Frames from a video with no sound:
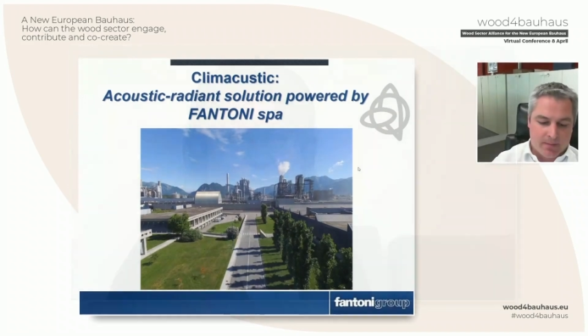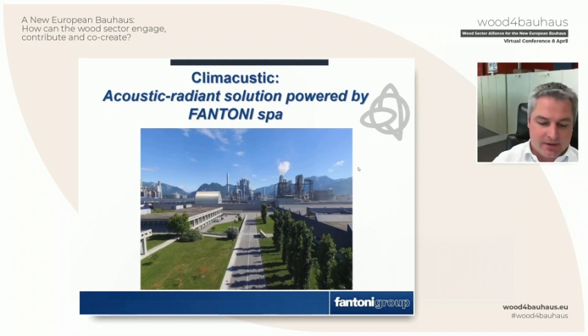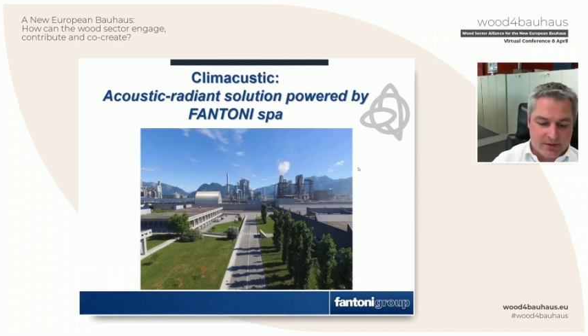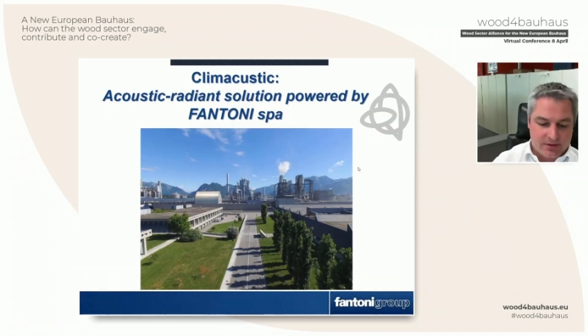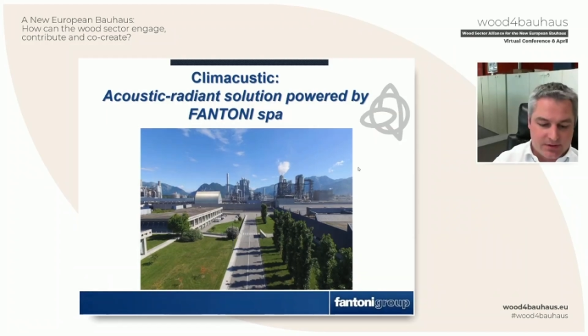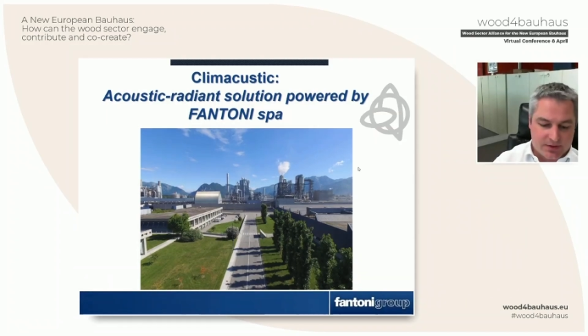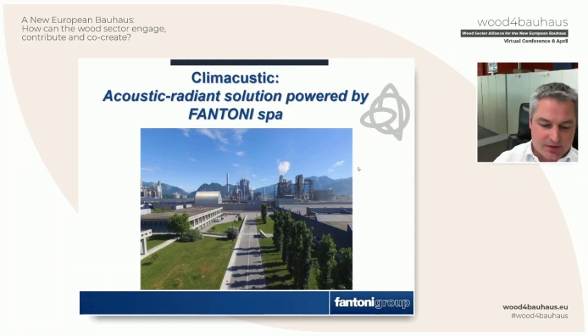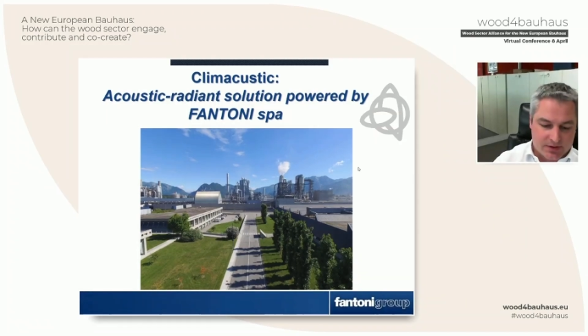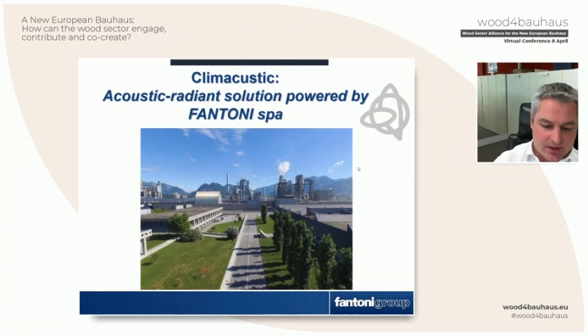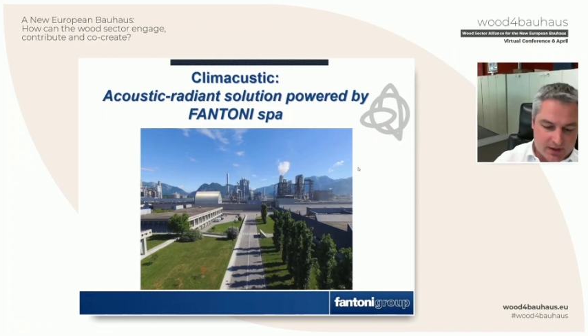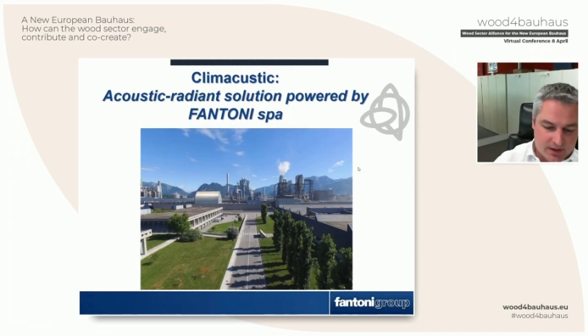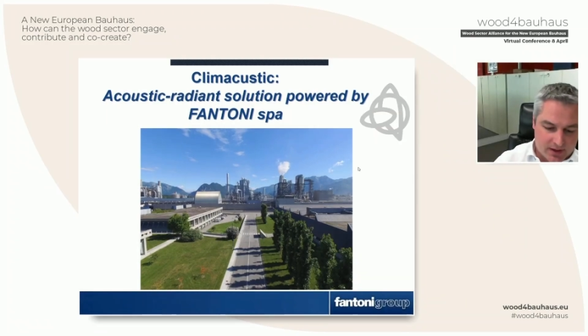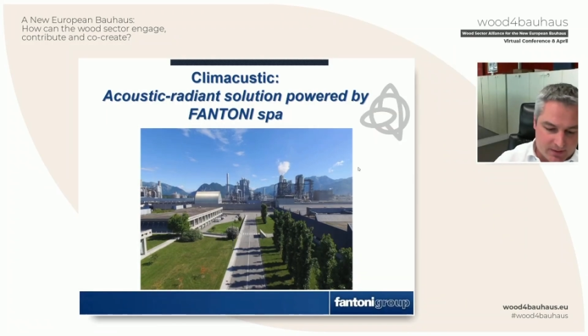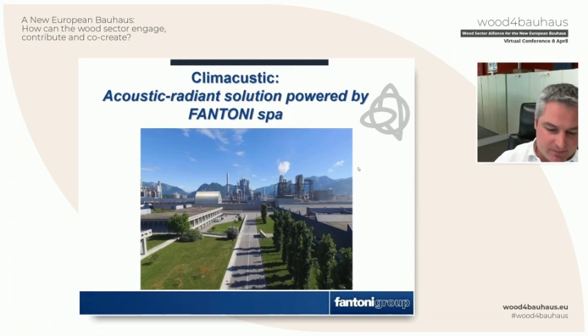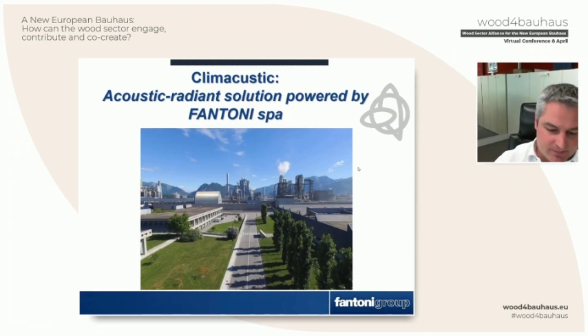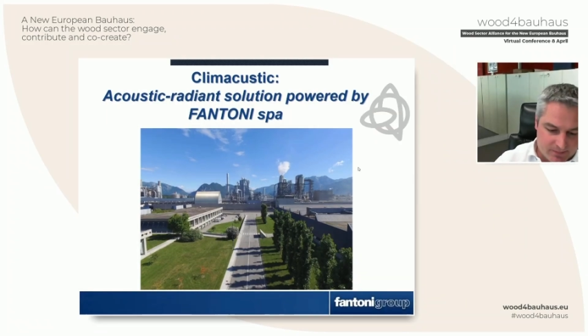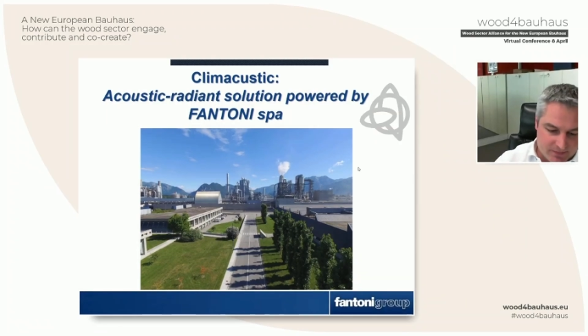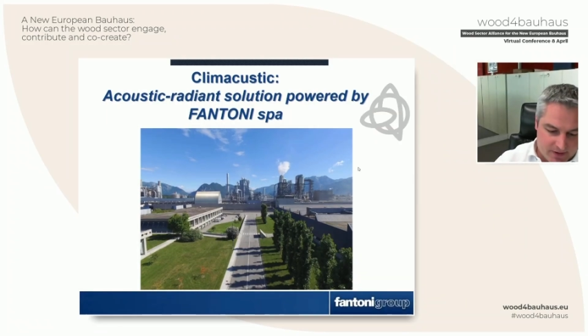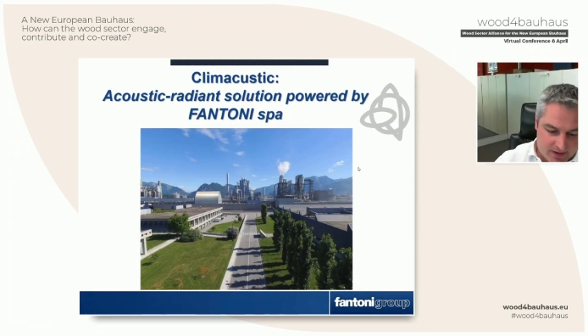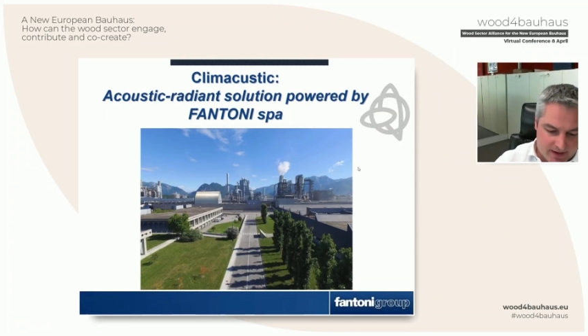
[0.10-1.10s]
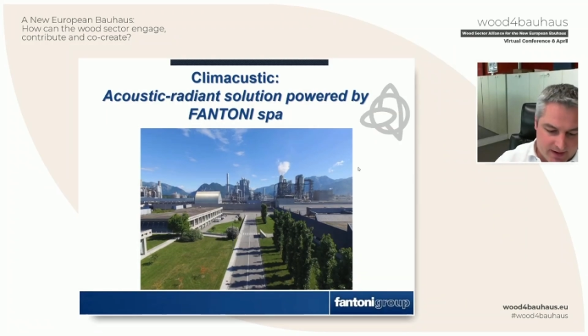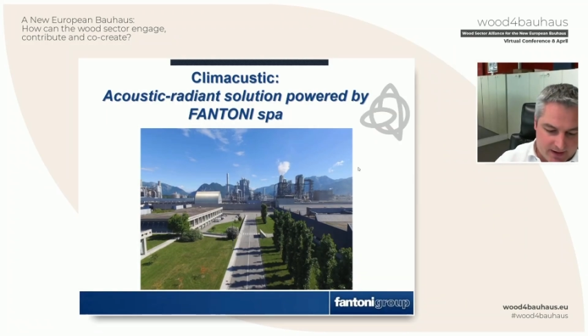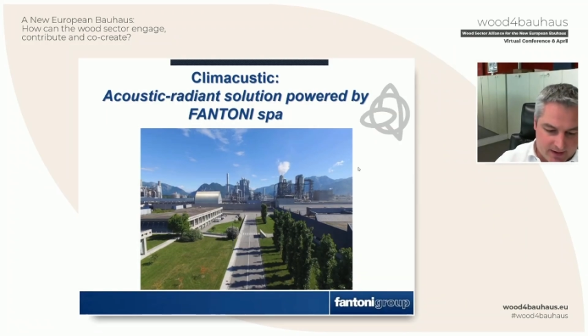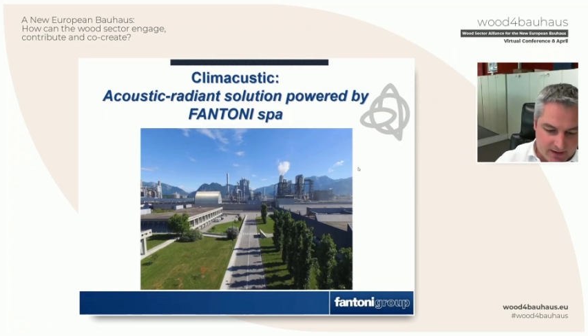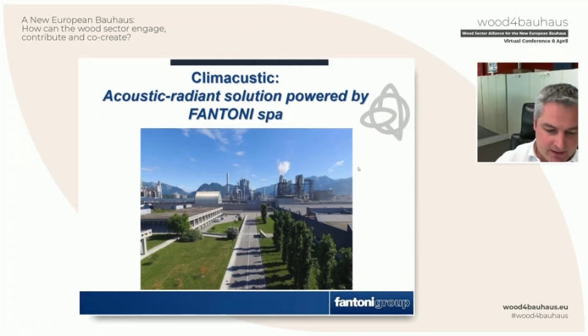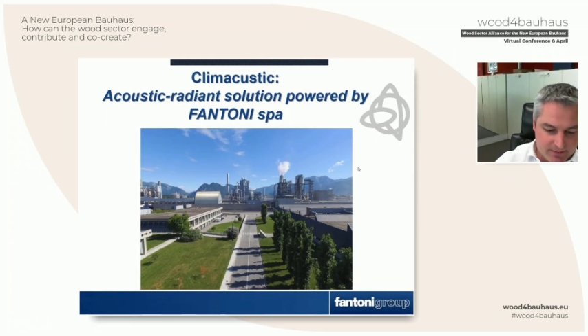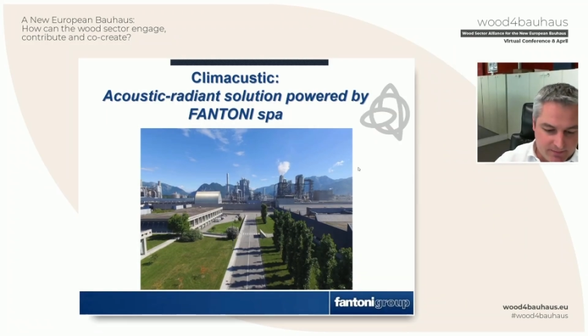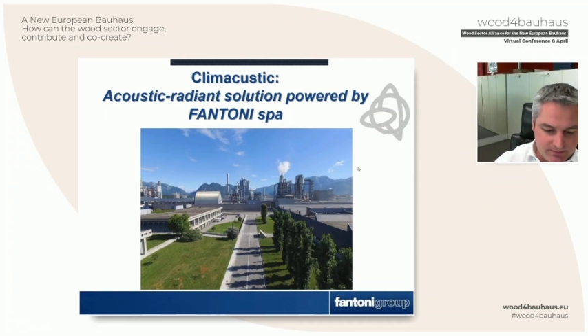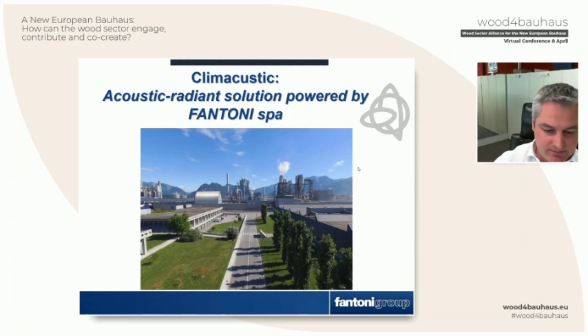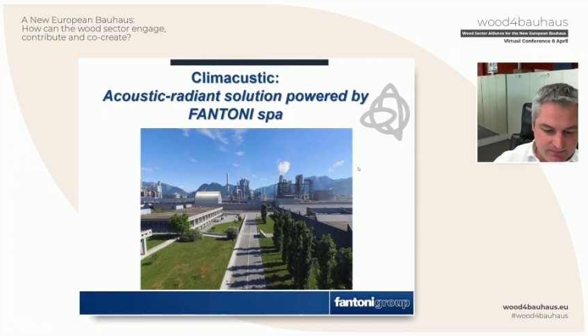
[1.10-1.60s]
much,
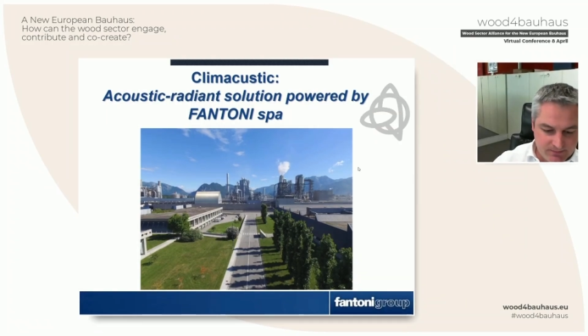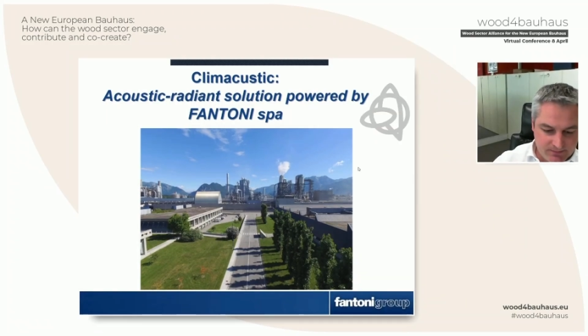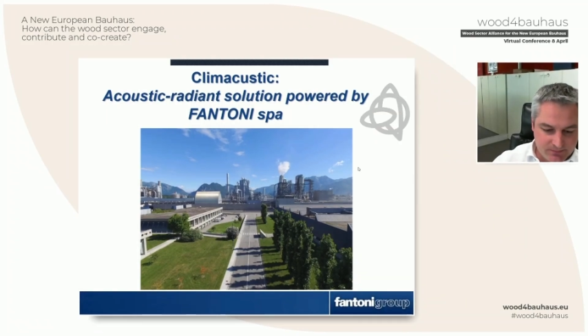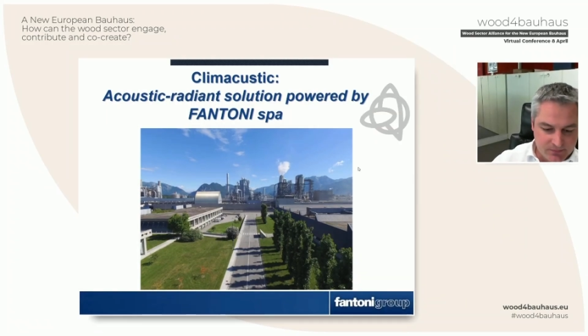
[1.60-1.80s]
and